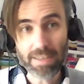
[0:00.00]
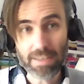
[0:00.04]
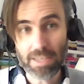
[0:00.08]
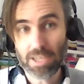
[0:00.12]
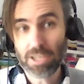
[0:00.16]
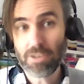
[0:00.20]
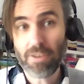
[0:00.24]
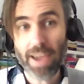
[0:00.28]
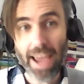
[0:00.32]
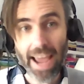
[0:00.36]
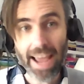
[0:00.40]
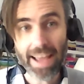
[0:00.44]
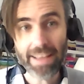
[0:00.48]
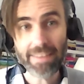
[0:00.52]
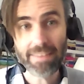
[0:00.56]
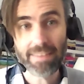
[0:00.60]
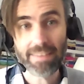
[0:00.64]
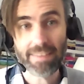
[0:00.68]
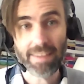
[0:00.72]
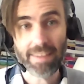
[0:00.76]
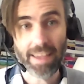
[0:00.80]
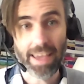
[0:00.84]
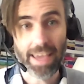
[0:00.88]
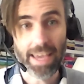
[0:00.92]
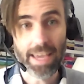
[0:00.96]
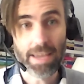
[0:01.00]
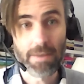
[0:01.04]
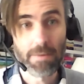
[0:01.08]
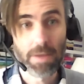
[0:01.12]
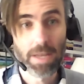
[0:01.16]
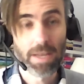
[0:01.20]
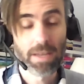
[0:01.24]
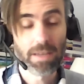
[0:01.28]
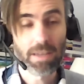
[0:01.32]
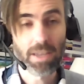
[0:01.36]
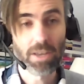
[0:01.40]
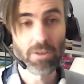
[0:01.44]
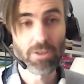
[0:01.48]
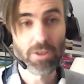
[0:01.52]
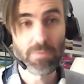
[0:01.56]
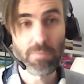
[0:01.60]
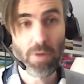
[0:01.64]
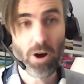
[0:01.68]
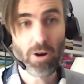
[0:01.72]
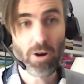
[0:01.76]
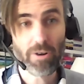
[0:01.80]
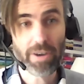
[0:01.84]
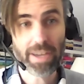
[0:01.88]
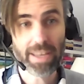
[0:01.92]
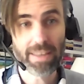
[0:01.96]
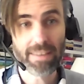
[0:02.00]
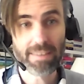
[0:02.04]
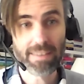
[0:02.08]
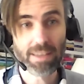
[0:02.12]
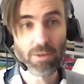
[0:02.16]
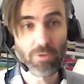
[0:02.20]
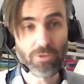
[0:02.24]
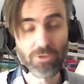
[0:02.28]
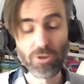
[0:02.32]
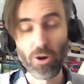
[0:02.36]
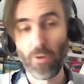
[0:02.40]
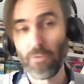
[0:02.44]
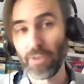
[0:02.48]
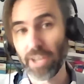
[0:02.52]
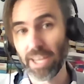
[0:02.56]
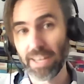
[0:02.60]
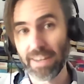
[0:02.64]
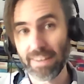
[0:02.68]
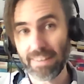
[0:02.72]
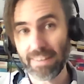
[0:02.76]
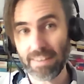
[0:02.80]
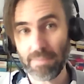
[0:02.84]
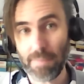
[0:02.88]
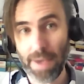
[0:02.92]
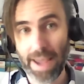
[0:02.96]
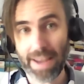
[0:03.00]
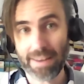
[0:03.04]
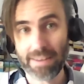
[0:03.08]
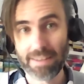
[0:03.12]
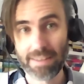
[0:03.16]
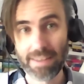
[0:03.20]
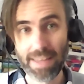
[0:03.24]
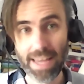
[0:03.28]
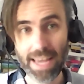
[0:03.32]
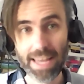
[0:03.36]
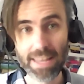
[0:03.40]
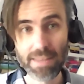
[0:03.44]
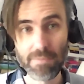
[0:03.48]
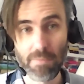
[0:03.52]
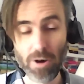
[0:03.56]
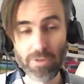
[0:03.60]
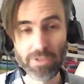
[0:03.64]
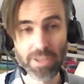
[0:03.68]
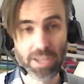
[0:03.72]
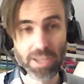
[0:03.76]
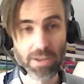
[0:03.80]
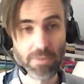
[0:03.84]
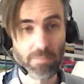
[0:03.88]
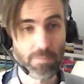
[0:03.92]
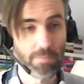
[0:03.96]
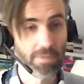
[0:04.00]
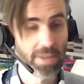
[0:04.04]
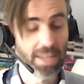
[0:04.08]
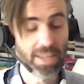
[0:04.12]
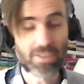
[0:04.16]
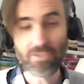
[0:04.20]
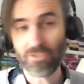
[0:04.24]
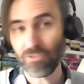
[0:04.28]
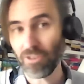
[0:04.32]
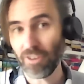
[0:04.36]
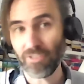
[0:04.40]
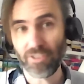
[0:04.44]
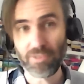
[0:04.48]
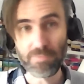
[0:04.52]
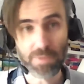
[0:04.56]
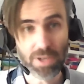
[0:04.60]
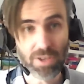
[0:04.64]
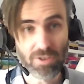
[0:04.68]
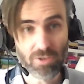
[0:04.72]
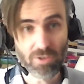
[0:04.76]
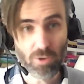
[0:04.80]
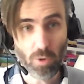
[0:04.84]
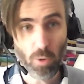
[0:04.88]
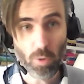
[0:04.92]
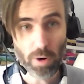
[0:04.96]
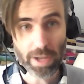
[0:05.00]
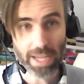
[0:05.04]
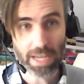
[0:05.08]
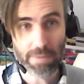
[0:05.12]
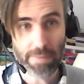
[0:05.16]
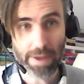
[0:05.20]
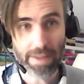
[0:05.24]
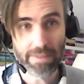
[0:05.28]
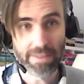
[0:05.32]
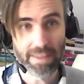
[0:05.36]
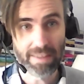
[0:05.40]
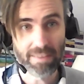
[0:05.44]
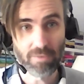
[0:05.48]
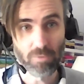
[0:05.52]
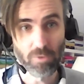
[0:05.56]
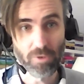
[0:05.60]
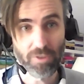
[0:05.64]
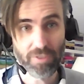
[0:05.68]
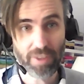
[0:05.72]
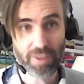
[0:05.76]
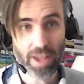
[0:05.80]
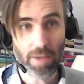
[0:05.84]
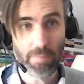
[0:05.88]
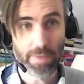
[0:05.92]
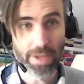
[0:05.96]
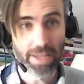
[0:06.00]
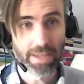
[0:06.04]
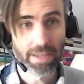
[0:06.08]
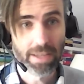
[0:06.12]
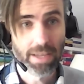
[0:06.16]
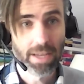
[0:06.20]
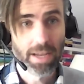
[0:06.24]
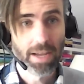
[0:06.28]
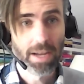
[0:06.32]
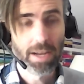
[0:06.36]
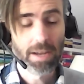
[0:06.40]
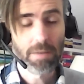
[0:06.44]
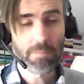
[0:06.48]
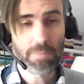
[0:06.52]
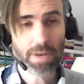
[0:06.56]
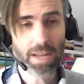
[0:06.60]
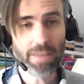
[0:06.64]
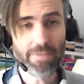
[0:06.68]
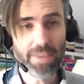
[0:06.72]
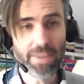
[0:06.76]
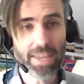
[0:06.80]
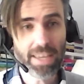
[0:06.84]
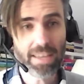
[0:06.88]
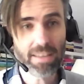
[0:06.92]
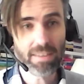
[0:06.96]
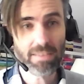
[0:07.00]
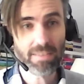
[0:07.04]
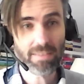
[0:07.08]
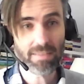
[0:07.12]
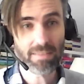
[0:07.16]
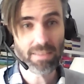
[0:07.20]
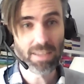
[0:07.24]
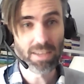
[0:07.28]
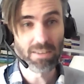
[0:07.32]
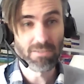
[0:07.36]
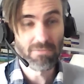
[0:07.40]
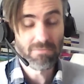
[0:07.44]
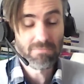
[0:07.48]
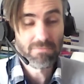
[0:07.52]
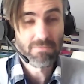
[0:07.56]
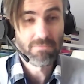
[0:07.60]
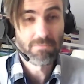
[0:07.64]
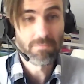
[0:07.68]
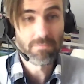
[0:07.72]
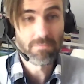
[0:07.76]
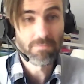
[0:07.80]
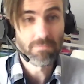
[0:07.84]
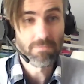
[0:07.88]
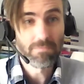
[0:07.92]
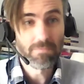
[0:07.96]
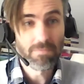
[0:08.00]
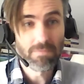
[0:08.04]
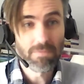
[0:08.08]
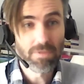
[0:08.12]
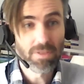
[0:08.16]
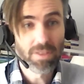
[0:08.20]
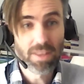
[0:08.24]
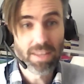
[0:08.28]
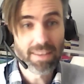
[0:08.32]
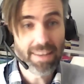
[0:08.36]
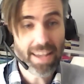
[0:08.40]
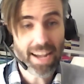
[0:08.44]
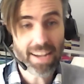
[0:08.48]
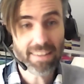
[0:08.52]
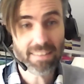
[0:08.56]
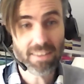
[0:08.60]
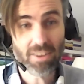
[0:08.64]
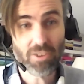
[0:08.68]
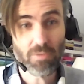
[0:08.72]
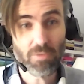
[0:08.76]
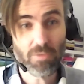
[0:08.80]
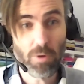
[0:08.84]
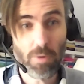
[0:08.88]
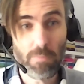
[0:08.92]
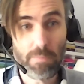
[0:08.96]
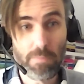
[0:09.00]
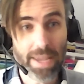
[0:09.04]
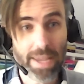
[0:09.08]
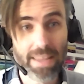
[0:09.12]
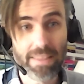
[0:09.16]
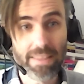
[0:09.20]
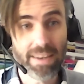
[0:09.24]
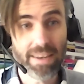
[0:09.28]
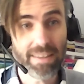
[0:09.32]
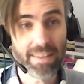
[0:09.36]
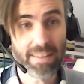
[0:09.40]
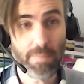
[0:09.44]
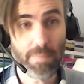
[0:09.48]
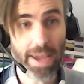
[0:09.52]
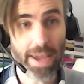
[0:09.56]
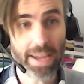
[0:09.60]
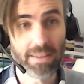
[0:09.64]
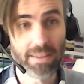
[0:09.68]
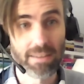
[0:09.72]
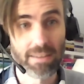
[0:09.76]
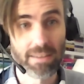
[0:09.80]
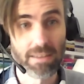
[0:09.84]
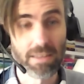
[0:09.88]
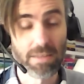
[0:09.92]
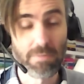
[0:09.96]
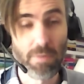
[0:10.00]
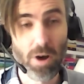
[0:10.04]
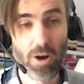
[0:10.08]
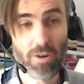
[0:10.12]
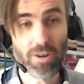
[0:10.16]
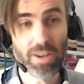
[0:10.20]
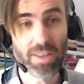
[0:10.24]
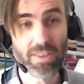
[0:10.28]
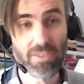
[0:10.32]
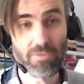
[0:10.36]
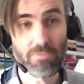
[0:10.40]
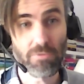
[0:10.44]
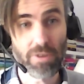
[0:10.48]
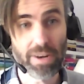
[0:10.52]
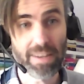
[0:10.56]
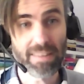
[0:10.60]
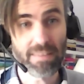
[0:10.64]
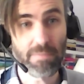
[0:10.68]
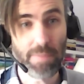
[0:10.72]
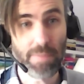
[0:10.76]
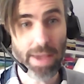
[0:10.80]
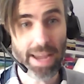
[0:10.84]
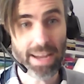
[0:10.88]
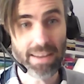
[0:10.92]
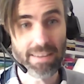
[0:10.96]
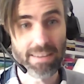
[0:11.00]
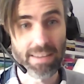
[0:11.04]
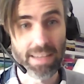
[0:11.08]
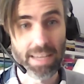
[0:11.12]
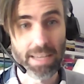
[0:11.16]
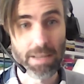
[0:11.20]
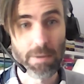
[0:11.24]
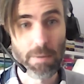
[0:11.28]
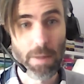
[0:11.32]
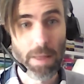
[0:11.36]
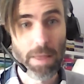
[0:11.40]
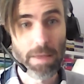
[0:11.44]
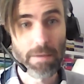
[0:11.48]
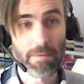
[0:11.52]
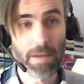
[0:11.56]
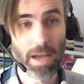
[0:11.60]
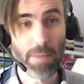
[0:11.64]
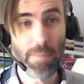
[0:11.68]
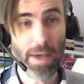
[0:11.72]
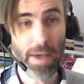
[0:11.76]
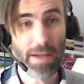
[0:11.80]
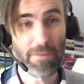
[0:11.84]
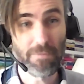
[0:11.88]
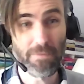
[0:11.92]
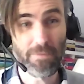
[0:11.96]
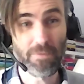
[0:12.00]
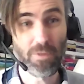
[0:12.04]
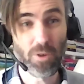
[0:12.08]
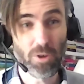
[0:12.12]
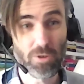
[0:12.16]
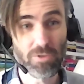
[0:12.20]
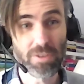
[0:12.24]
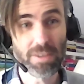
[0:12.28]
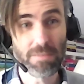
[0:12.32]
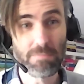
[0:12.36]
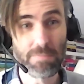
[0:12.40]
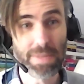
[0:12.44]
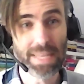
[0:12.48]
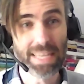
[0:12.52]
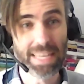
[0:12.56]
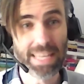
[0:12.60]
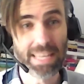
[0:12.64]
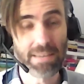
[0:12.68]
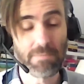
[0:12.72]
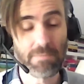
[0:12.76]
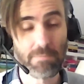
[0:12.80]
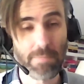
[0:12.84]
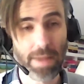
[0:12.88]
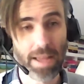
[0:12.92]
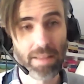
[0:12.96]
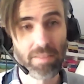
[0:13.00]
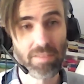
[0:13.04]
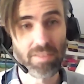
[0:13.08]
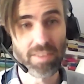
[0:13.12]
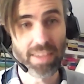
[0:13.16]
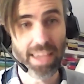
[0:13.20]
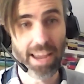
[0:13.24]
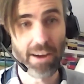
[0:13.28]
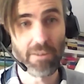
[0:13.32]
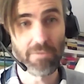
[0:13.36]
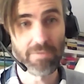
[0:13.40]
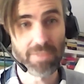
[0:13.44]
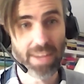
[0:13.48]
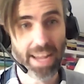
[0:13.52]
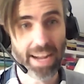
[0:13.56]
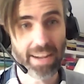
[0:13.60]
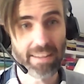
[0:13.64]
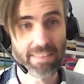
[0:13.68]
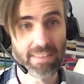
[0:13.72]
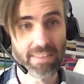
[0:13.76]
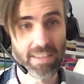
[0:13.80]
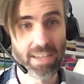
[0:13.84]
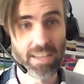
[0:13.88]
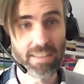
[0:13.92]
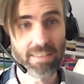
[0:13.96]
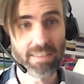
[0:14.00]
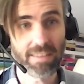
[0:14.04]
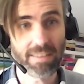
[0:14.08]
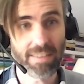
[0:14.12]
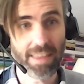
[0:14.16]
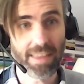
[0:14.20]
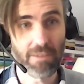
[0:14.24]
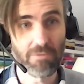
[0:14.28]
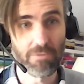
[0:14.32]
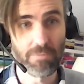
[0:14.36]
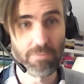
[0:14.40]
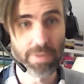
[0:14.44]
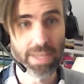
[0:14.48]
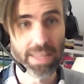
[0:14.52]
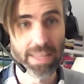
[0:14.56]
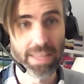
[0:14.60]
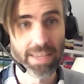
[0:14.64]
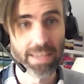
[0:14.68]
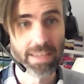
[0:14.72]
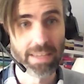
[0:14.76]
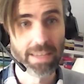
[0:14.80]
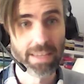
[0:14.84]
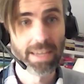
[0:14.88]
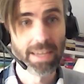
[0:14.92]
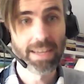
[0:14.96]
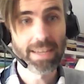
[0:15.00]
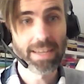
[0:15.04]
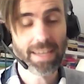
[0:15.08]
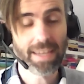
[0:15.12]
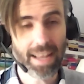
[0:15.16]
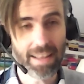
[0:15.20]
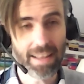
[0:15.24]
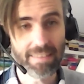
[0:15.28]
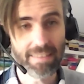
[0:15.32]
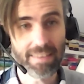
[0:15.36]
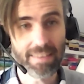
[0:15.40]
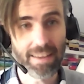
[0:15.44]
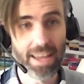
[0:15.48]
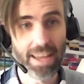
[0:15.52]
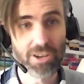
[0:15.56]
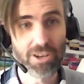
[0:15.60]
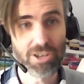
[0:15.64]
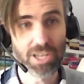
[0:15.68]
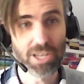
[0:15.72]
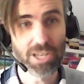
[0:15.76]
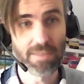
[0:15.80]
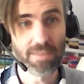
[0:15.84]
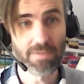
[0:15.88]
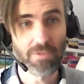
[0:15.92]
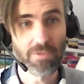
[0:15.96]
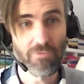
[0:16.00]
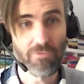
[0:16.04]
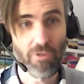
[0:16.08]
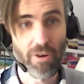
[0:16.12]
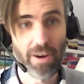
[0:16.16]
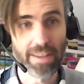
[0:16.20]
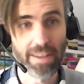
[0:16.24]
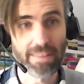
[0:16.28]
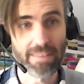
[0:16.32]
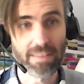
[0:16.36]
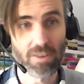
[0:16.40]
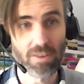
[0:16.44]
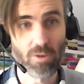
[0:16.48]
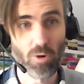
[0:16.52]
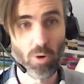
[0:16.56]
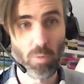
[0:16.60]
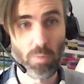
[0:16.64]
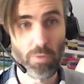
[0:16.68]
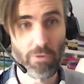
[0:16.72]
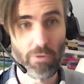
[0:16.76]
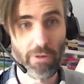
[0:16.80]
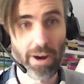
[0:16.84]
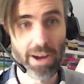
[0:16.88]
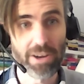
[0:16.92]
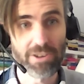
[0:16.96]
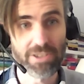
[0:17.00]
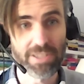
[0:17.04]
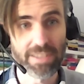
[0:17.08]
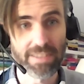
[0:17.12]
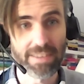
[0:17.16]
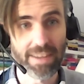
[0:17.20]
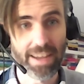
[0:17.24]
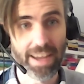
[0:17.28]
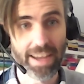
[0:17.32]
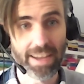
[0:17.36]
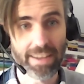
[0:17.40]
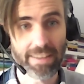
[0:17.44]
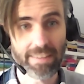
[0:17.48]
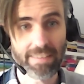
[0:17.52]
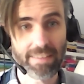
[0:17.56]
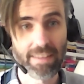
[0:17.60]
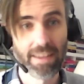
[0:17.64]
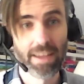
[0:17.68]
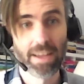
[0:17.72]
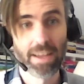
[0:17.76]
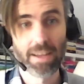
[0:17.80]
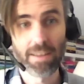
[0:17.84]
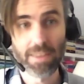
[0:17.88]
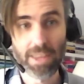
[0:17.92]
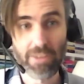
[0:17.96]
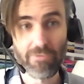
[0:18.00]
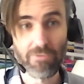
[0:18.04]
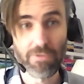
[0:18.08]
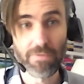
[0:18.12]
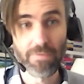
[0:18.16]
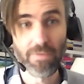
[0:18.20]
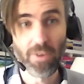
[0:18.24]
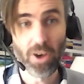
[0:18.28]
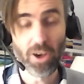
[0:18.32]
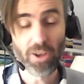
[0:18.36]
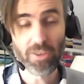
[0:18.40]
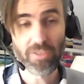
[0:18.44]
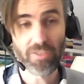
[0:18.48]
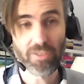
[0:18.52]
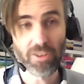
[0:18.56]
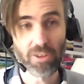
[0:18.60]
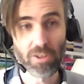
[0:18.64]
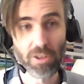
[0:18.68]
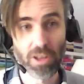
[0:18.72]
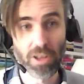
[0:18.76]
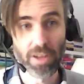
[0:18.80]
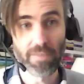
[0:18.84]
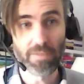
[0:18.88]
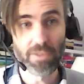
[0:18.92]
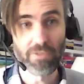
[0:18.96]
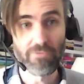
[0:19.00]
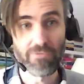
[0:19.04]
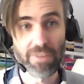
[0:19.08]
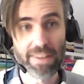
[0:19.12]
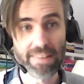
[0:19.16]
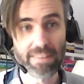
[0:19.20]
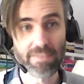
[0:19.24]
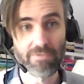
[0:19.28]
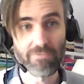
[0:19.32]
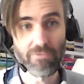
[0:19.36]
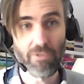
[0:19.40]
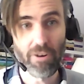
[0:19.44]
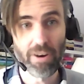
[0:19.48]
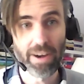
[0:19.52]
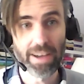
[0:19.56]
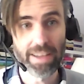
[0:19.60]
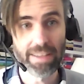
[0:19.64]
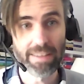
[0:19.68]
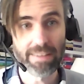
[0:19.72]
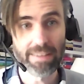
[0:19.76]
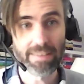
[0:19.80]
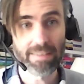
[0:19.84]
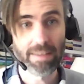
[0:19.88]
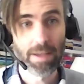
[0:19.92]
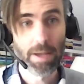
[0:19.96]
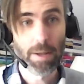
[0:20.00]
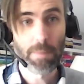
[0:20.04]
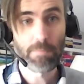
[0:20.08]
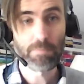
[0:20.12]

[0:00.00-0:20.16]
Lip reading: you can say, the markets, there was nothing unexpected there. Liz Truss had been talking about this all summer. But I think it's, the tax cuts were bigger than expected. The markets were expecting about £30 billion a year of tax cuts. That would be the cancellation of the rise in corporation tax, the reversal of the recent rise